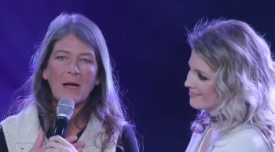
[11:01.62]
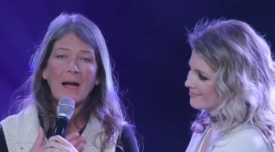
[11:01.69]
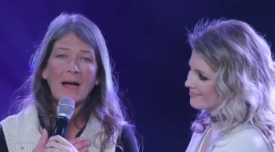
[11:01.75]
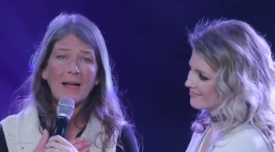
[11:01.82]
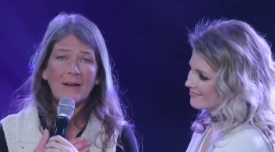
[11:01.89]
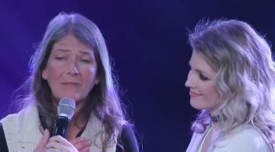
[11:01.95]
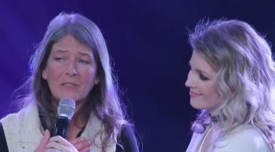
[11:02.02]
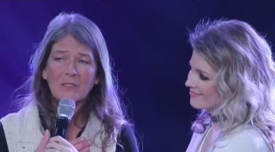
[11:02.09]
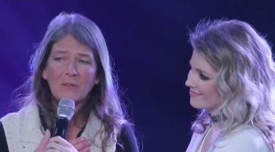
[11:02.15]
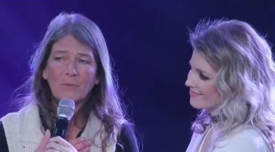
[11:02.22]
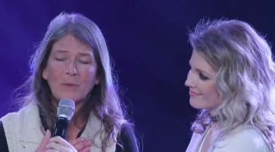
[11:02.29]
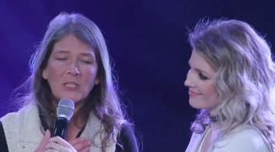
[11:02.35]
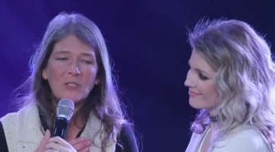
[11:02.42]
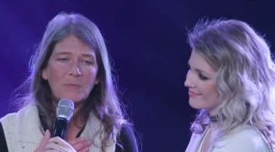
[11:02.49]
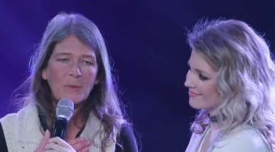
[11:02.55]
Speaker 1: I have so
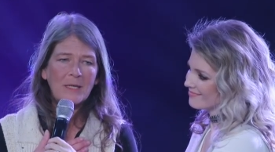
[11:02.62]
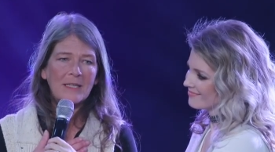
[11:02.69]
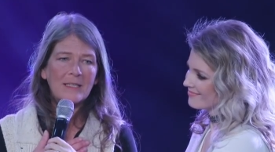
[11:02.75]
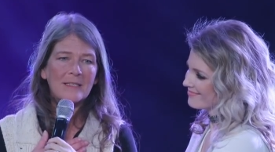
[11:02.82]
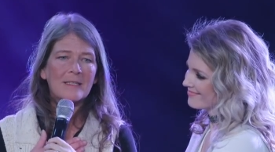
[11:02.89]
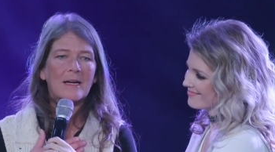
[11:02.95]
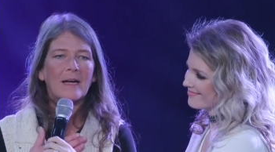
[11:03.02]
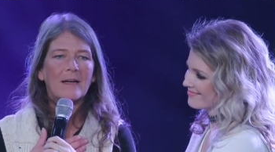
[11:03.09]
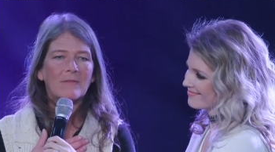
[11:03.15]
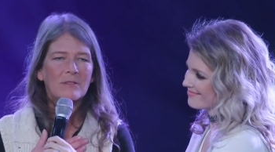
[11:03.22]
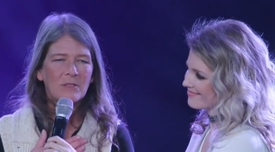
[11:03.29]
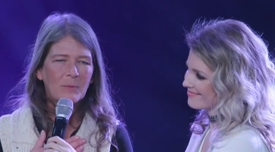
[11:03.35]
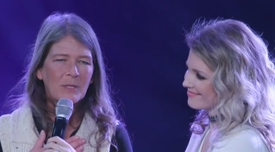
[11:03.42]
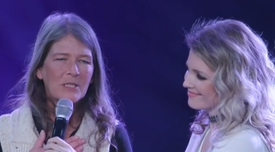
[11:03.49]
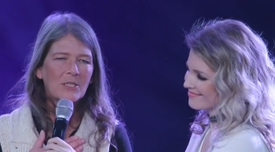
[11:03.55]
much peace. I have so
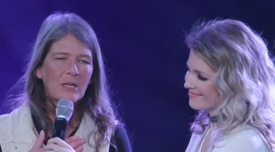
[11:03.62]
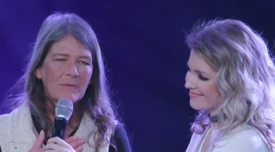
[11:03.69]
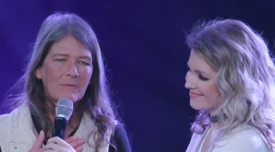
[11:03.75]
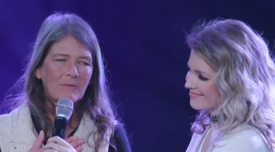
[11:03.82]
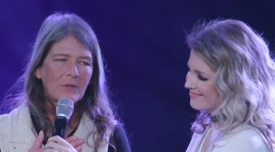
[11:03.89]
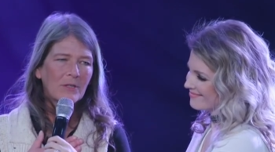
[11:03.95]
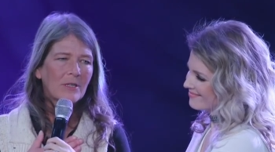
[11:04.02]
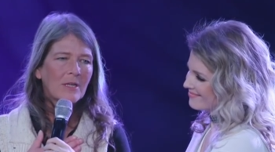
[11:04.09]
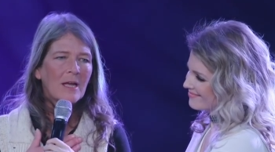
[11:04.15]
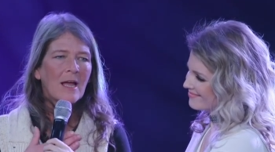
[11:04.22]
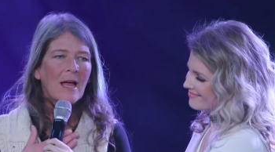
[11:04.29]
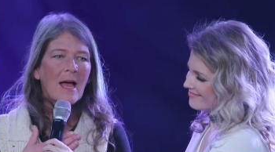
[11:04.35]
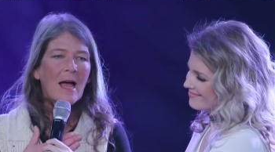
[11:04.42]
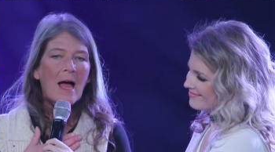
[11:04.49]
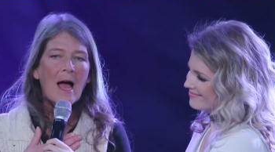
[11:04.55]
much comfort.
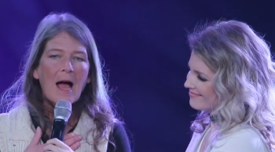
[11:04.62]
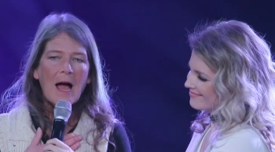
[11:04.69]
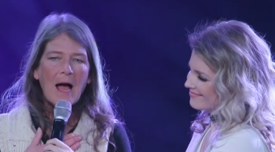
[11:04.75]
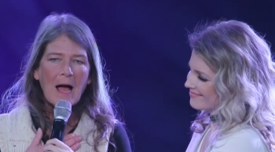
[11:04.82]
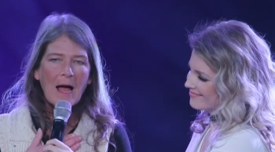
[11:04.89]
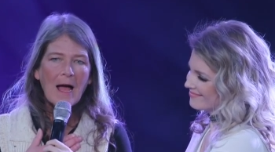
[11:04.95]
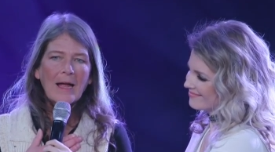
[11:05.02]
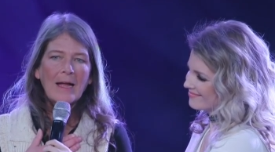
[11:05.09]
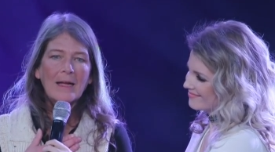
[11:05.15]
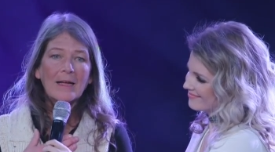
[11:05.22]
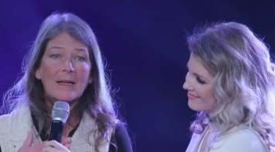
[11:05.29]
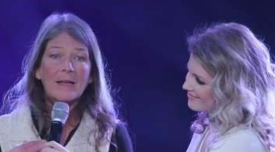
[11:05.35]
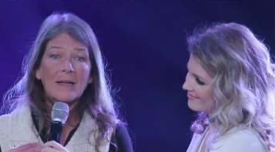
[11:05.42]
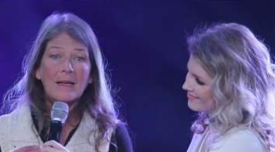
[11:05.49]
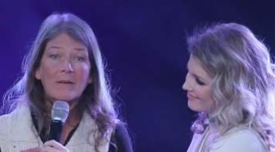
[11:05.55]
I
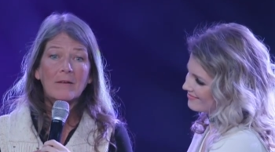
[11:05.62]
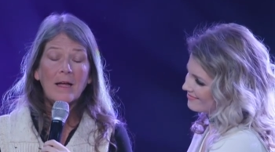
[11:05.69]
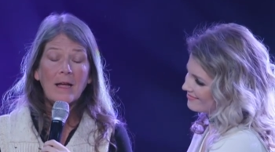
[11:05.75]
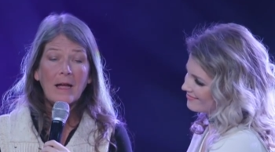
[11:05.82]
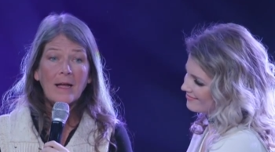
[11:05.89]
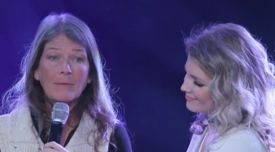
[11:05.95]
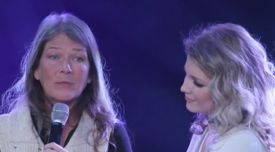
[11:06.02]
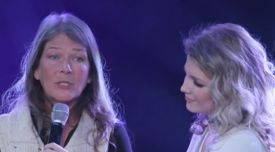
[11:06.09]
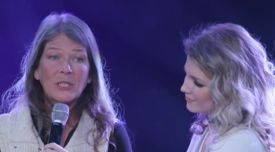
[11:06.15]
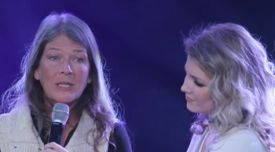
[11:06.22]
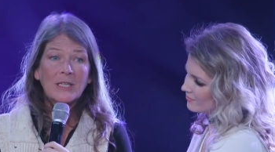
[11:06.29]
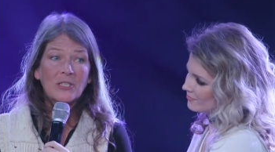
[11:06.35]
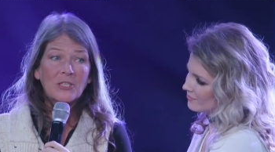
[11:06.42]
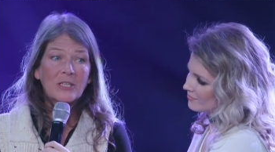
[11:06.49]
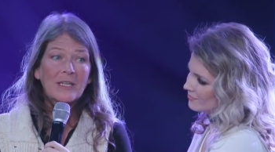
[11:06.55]
am
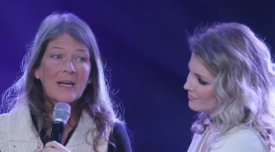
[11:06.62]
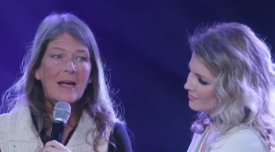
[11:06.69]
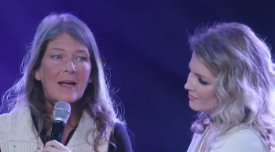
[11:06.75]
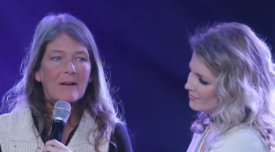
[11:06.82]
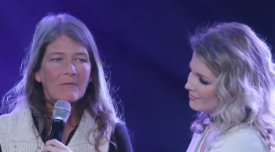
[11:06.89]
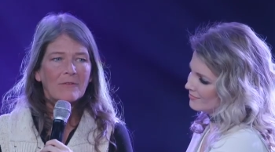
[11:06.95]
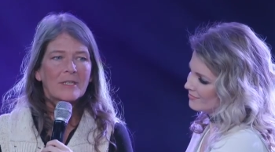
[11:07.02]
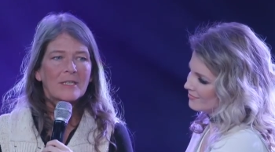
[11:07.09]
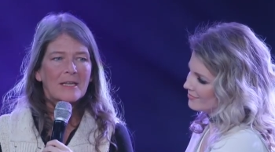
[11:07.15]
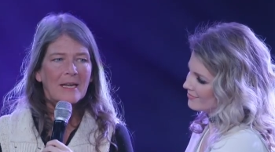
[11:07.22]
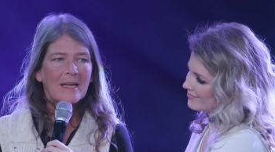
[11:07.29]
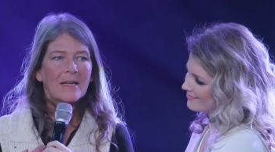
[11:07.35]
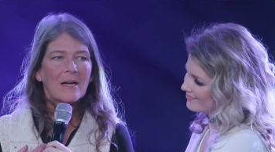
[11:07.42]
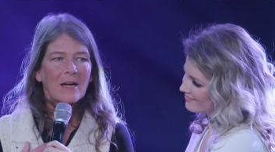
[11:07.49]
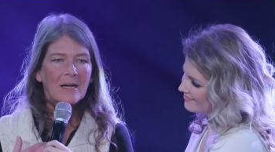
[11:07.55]
changing every day.
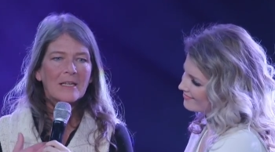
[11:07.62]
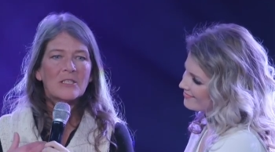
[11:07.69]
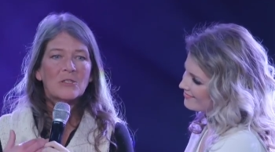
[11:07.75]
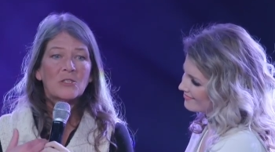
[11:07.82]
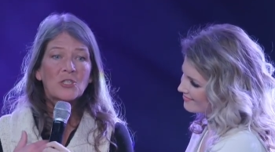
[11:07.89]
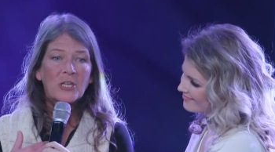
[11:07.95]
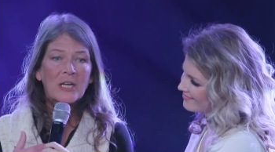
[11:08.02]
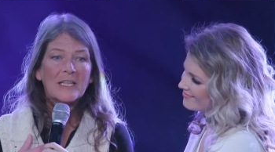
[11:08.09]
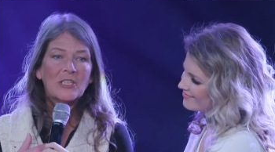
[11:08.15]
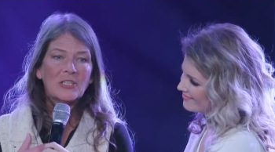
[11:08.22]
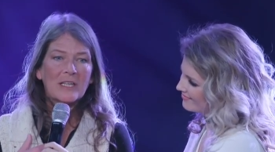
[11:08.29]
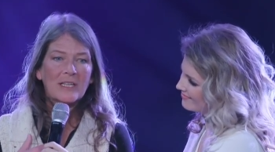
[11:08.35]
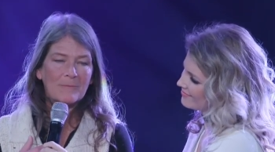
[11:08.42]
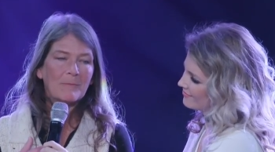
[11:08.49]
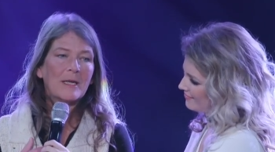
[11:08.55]
God is
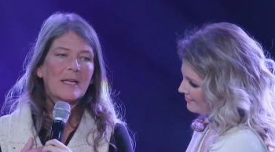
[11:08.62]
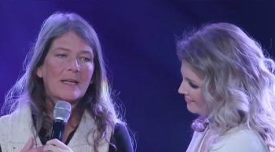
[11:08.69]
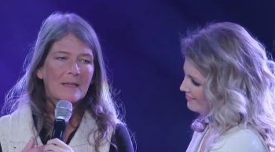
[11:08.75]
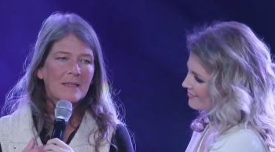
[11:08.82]
changing me.